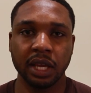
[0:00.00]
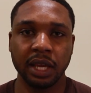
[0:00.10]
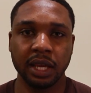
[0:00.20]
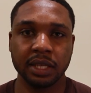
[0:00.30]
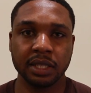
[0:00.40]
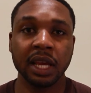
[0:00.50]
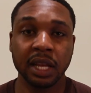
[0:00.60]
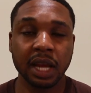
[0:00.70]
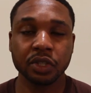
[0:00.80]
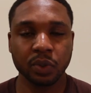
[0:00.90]
is,
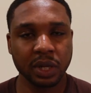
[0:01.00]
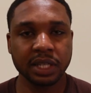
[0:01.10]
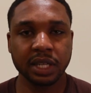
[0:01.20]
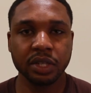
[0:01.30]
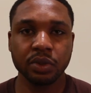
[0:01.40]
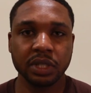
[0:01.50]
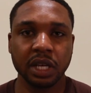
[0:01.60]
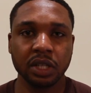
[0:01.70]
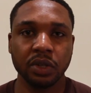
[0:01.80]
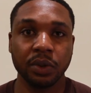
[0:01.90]
and actually they do
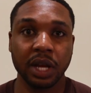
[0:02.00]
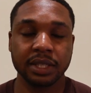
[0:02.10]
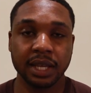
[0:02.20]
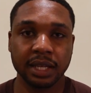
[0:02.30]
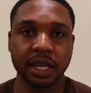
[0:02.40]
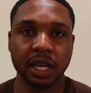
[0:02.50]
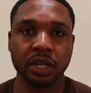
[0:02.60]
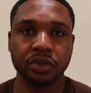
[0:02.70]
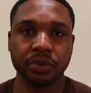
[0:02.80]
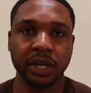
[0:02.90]
tell you at
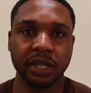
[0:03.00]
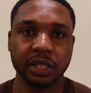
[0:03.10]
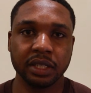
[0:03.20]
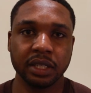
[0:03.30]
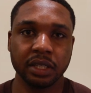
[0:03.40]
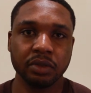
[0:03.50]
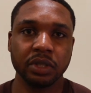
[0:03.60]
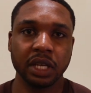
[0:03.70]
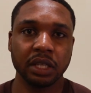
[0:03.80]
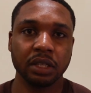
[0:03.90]
technical training, they do
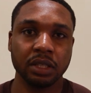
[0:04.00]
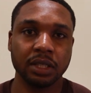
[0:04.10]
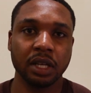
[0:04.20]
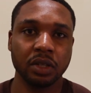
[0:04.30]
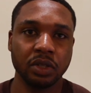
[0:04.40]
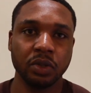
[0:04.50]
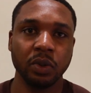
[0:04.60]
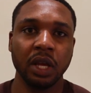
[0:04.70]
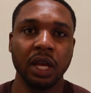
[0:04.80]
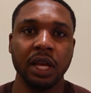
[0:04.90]
tell you
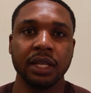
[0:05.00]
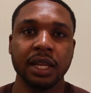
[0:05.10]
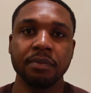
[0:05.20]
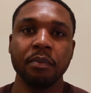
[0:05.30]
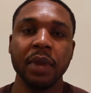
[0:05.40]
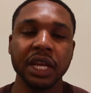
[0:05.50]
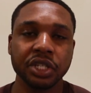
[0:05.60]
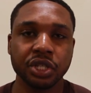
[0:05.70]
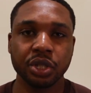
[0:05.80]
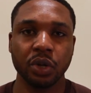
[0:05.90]
that make
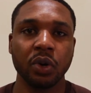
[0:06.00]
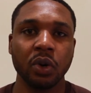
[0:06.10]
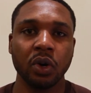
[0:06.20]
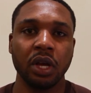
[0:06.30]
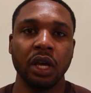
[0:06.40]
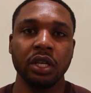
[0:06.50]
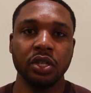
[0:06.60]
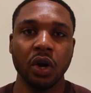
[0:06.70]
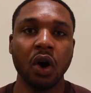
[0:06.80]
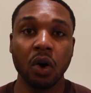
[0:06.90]
sure
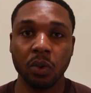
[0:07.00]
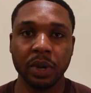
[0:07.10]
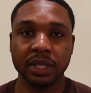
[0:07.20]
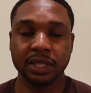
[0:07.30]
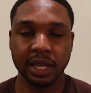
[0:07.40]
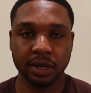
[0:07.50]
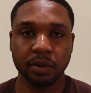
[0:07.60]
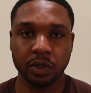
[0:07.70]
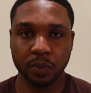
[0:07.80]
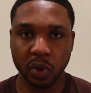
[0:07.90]
you always get a
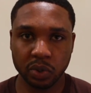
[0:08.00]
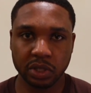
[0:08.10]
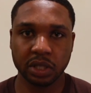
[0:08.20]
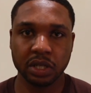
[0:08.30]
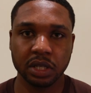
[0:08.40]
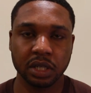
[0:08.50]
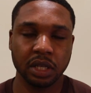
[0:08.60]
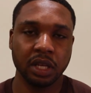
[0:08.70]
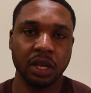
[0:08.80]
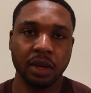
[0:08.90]
sponsor.
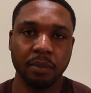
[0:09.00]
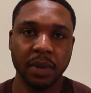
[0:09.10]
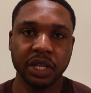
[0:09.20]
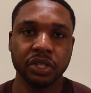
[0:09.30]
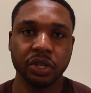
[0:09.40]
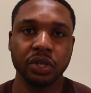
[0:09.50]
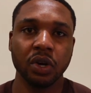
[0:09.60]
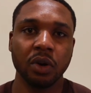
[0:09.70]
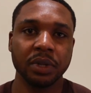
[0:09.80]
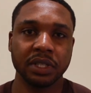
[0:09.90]
Make sure you
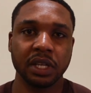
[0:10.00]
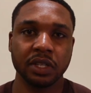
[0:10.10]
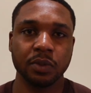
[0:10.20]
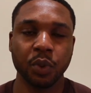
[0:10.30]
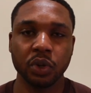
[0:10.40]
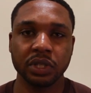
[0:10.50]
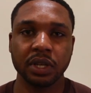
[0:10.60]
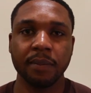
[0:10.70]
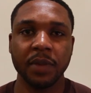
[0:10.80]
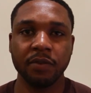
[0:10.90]
always get a
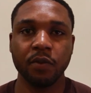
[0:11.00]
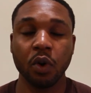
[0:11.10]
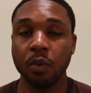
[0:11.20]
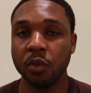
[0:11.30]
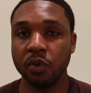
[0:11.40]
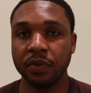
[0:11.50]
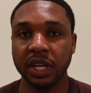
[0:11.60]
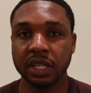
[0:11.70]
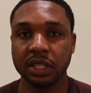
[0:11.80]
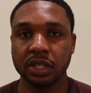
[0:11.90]
sponsor before
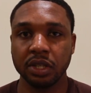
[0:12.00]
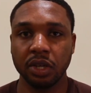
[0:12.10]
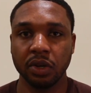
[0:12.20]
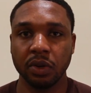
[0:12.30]
moving to